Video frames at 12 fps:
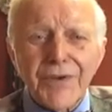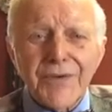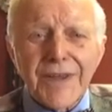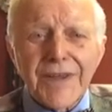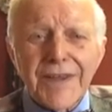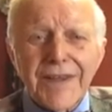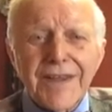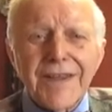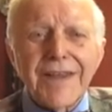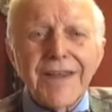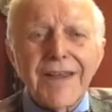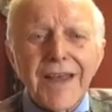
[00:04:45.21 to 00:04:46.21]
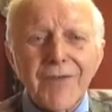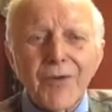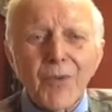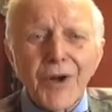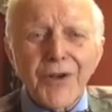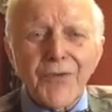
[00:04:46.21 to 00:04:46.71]
you. Have
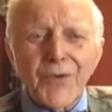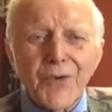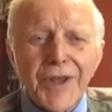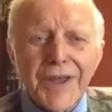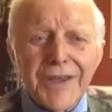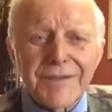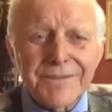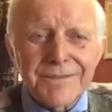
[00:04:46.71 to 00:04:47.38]
a wonderful day.